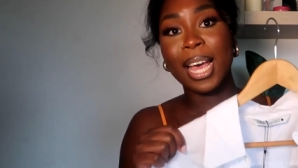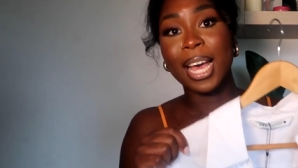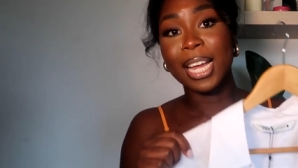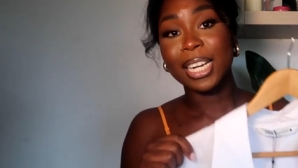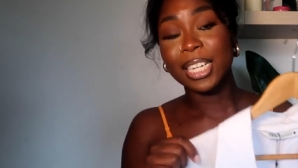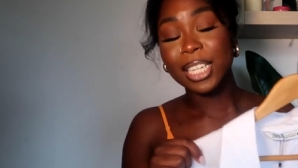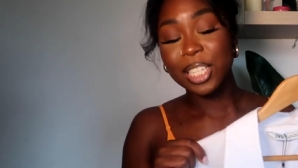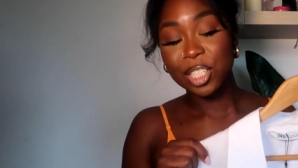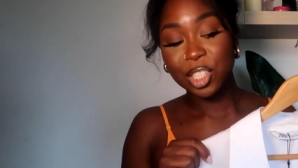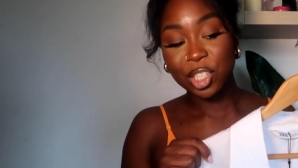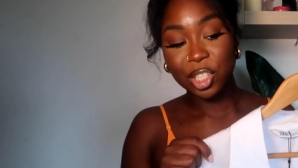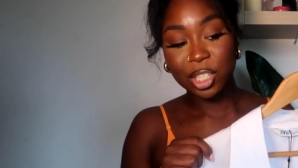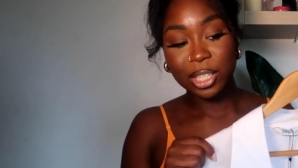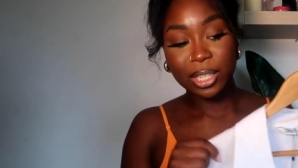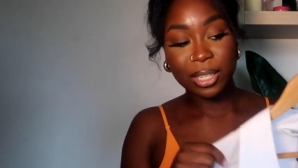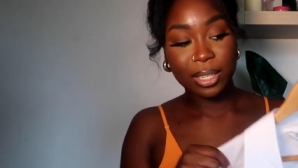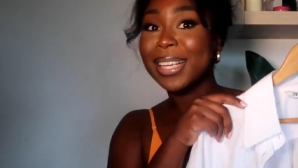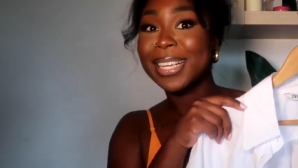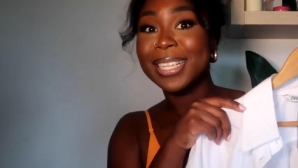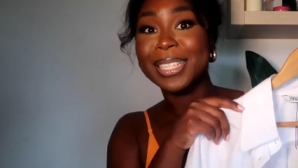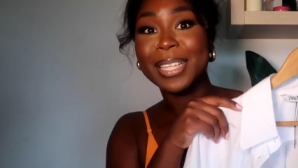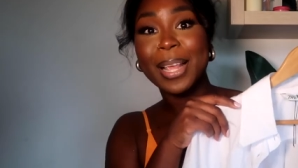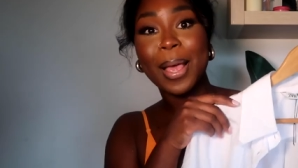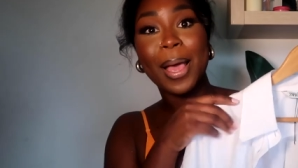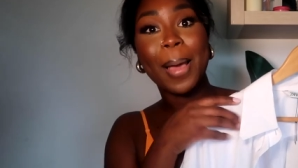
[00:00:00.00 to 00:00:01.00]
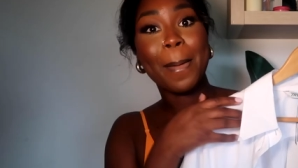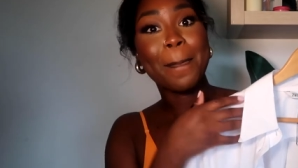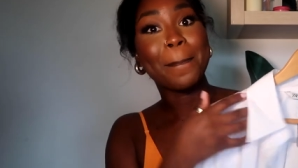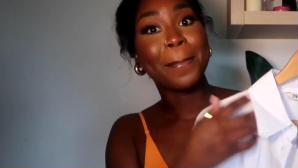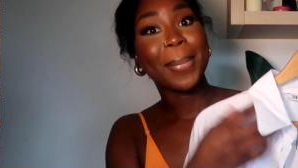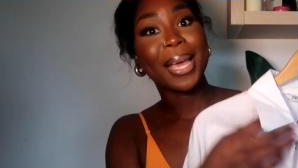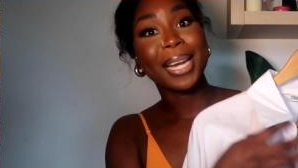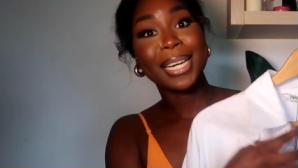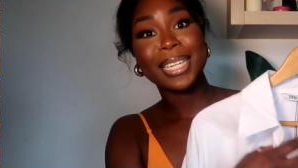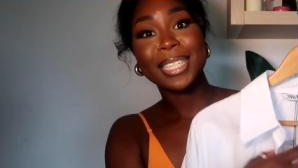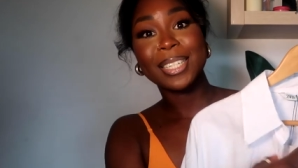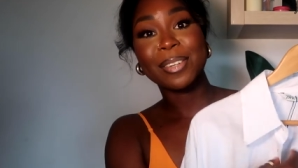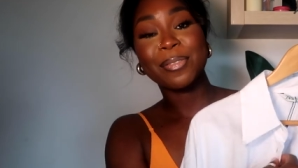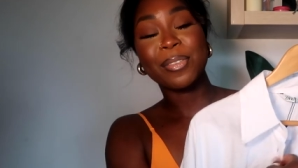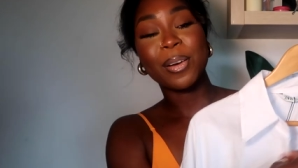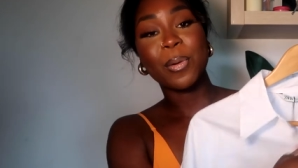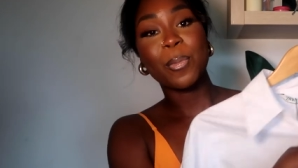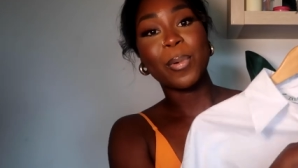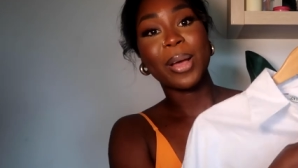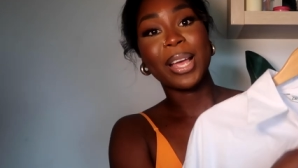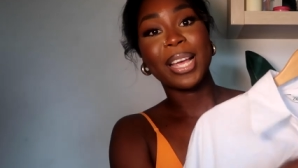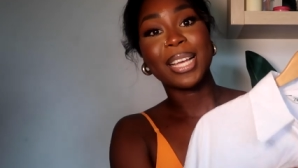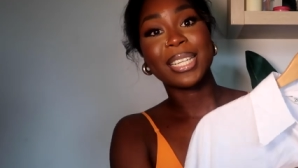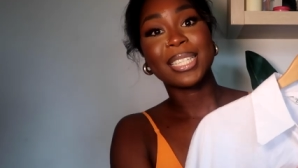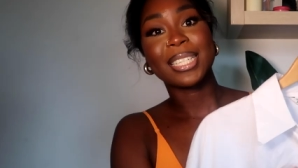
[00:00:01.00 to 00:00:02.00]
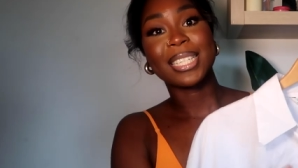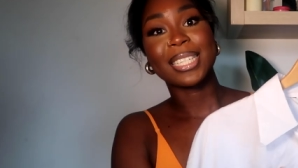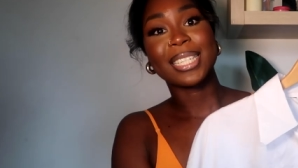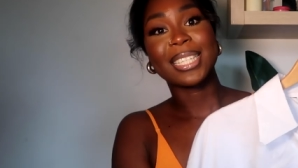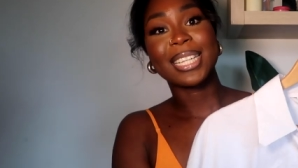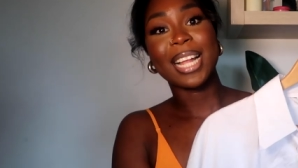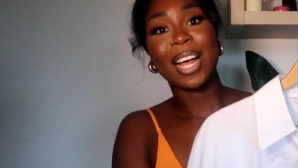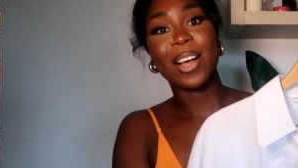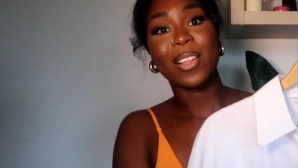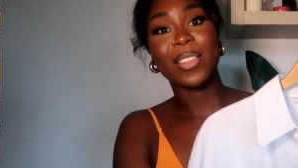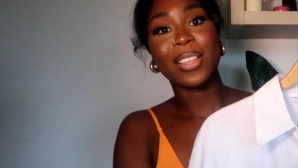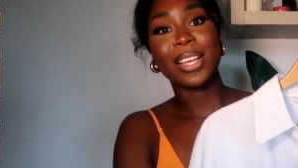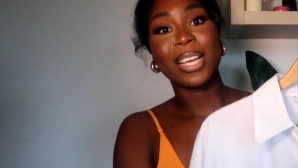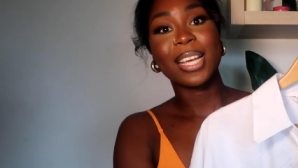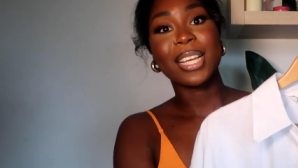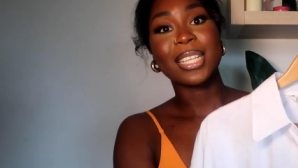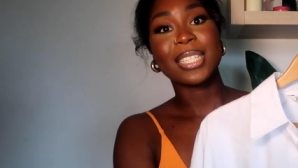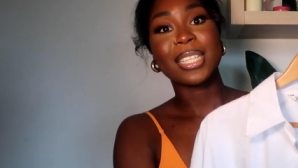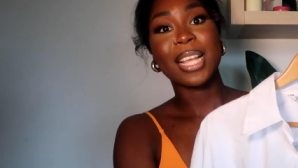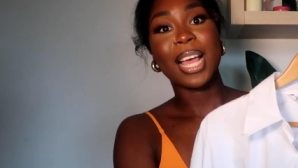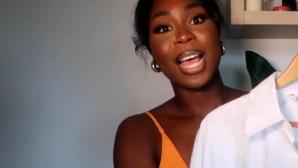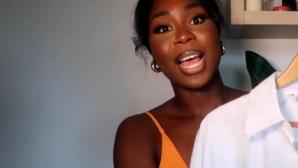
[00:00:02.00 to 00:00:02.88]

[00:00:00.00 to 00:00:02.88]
addition. There's many different ways to style this.